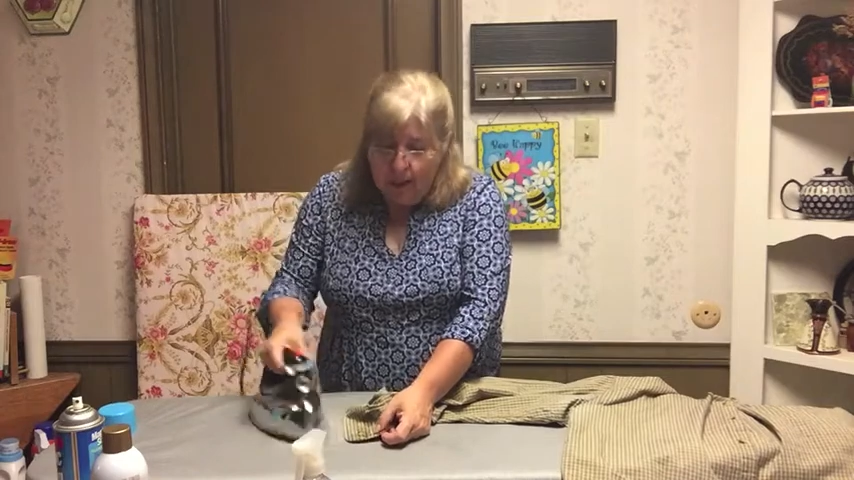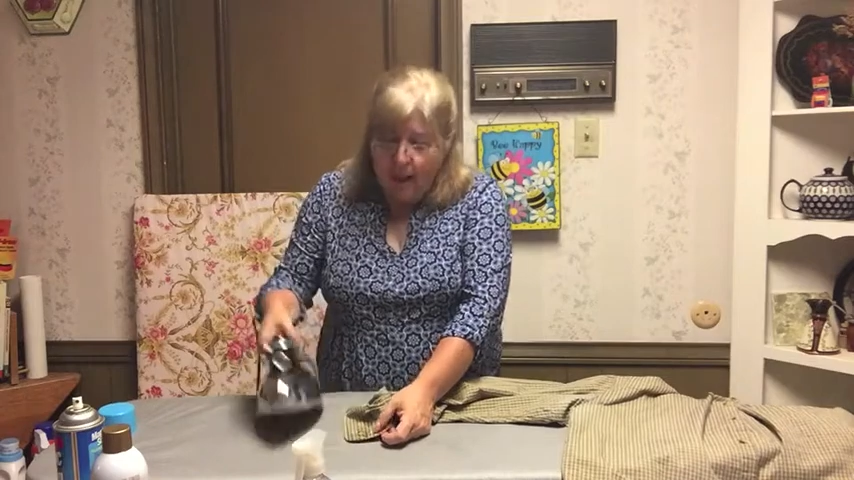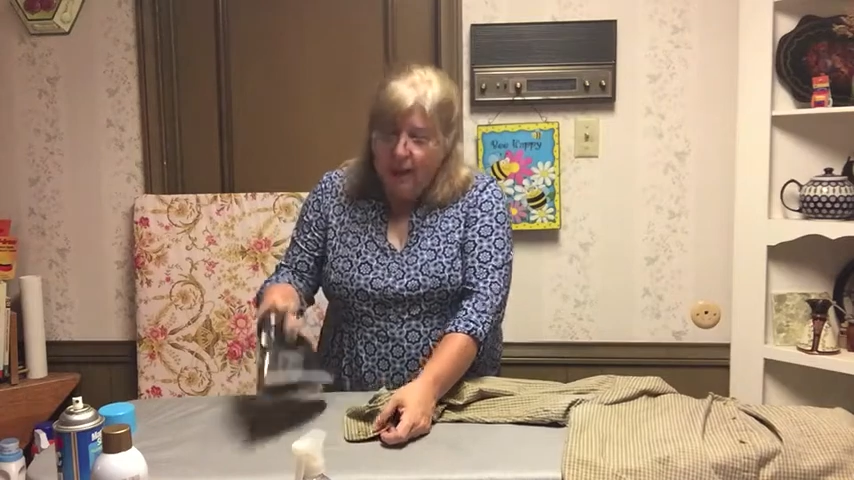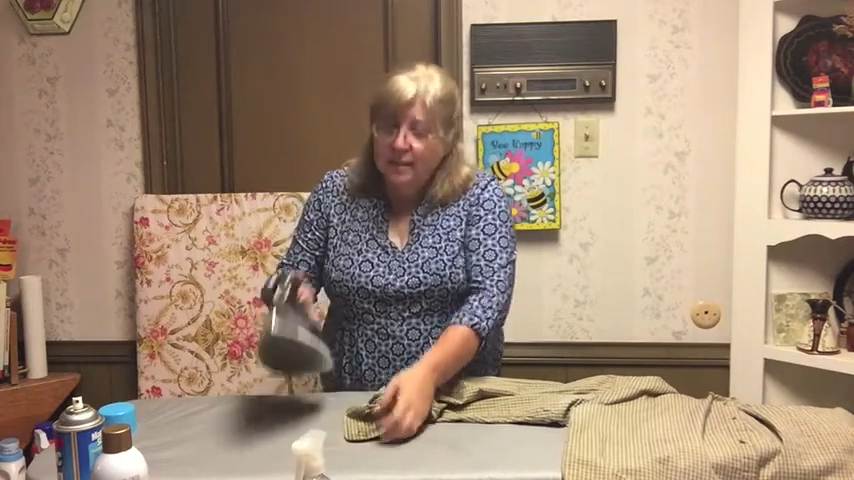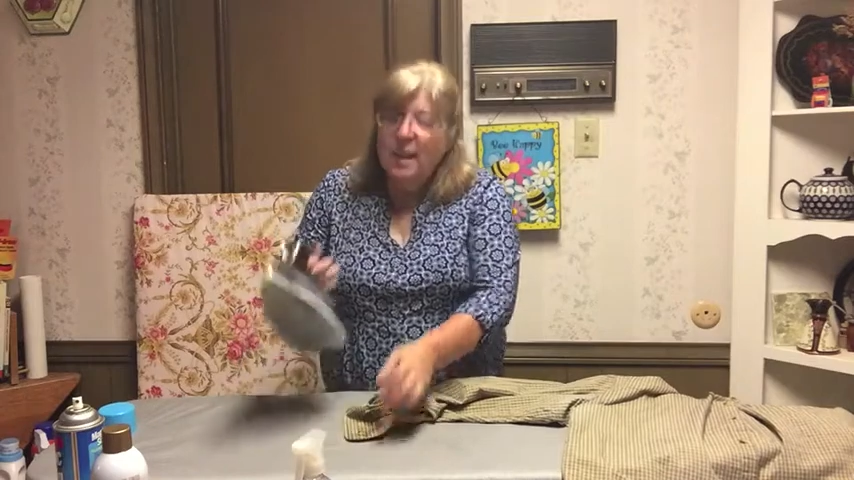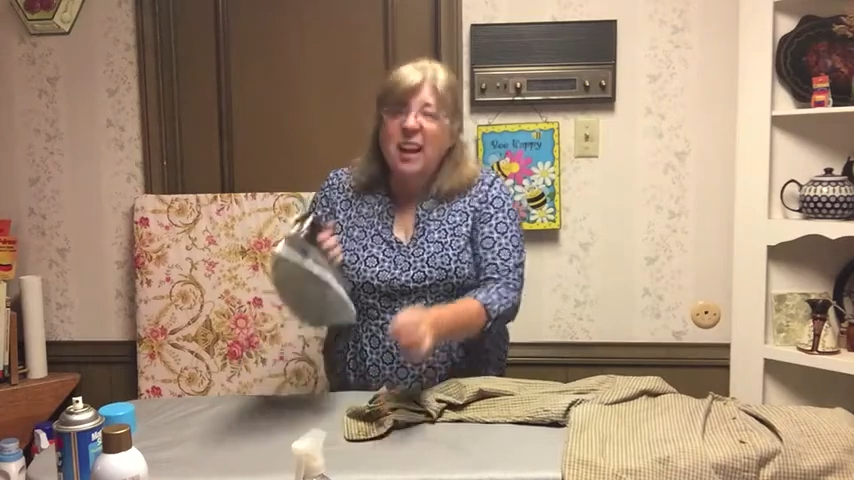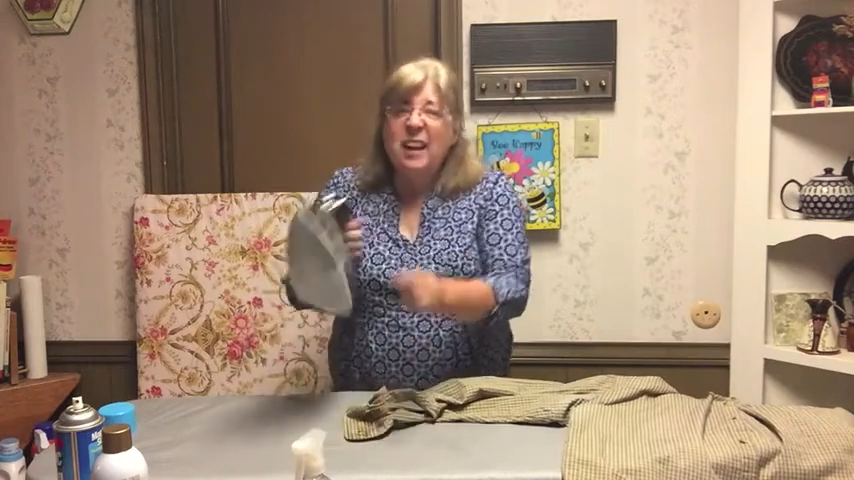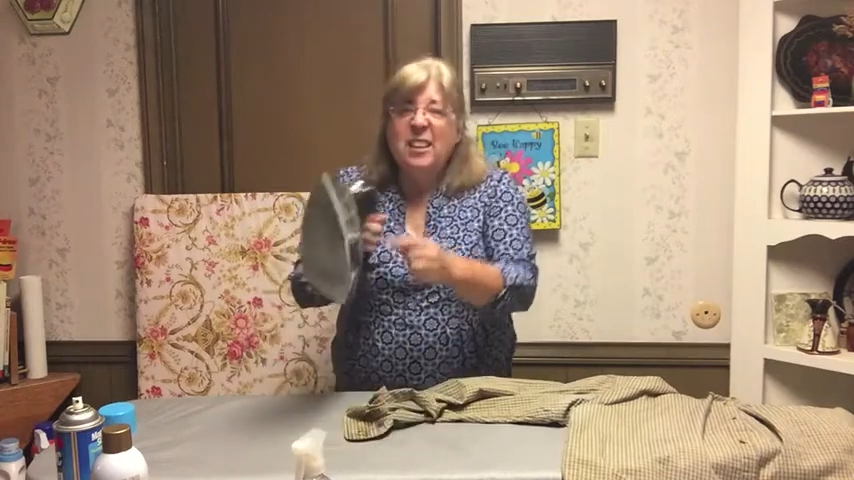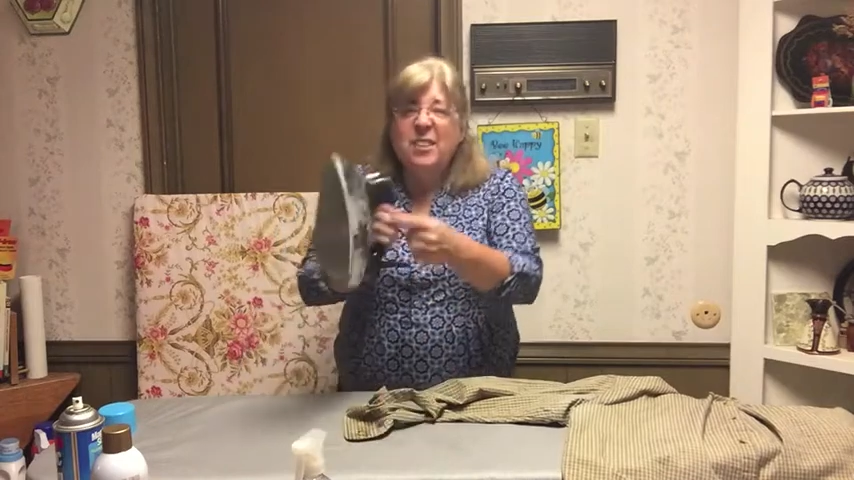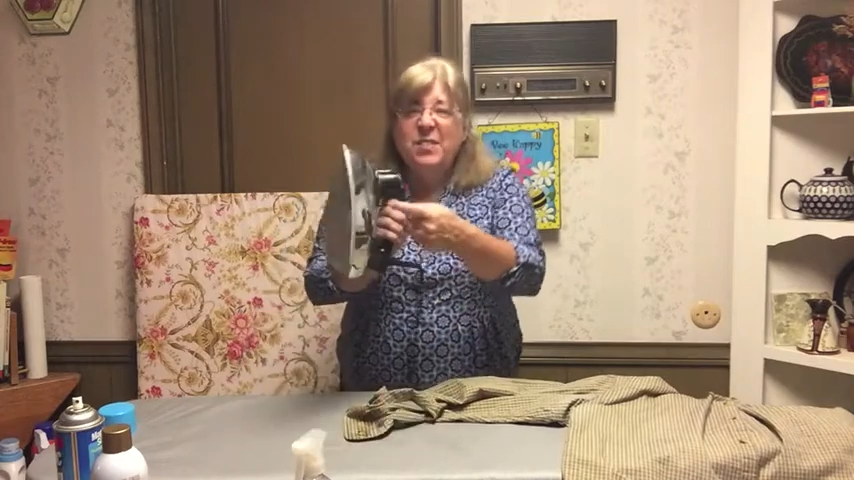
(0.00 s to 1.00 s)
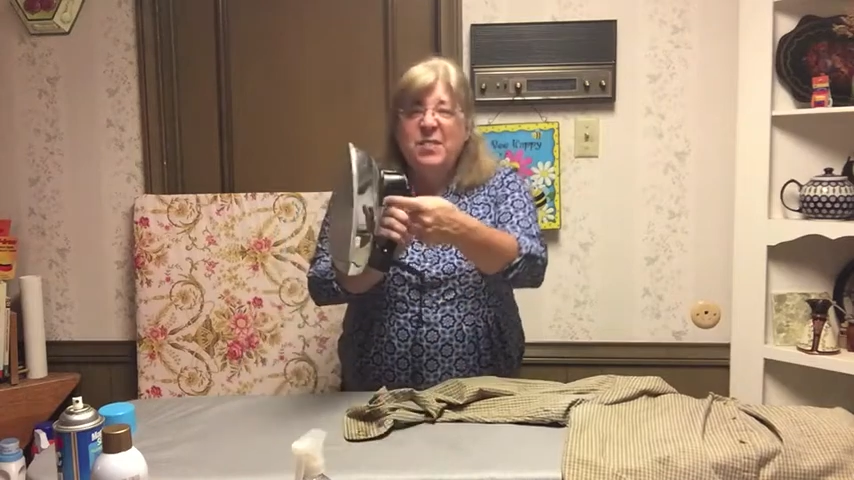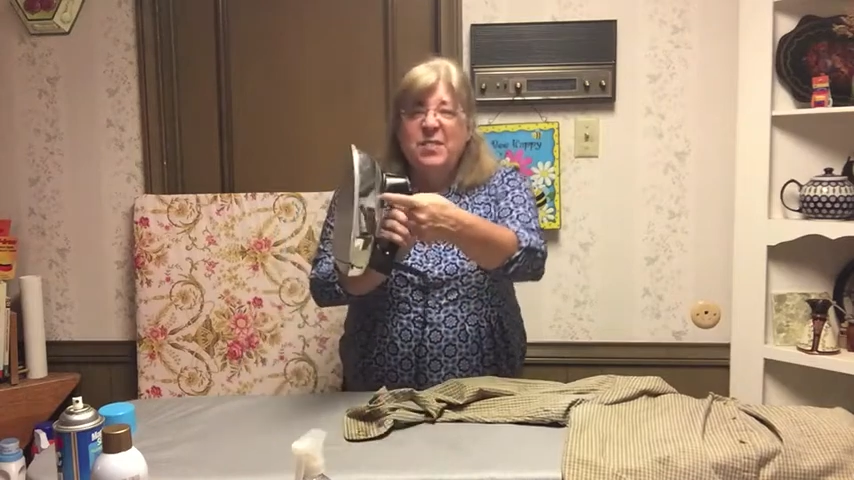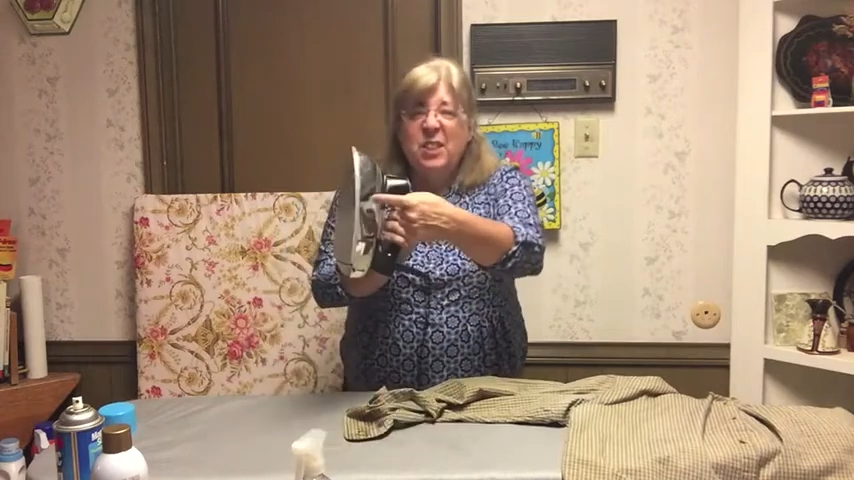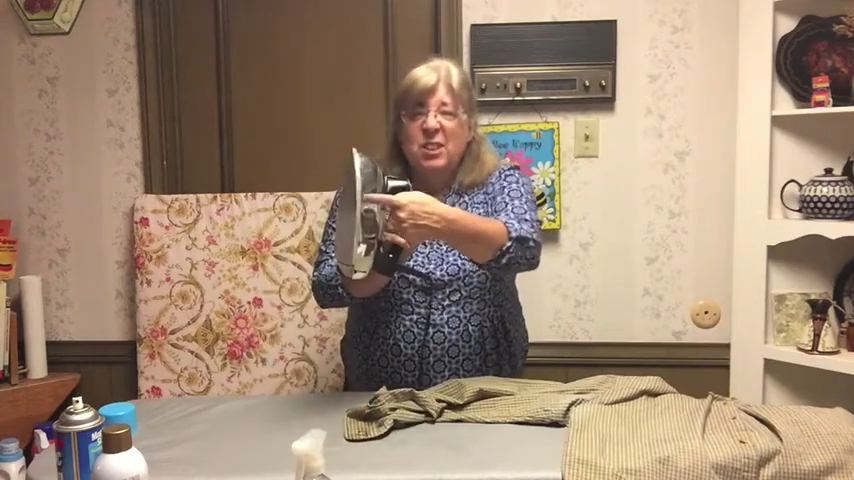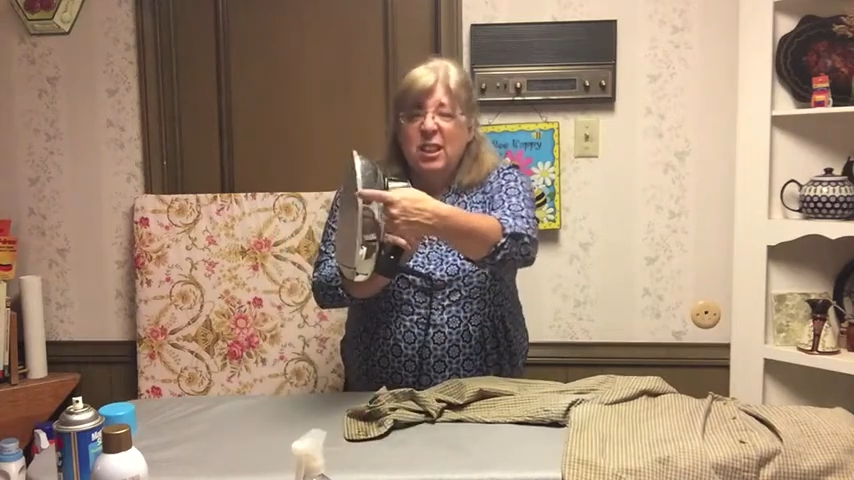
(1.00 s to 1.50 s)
On the iron, there's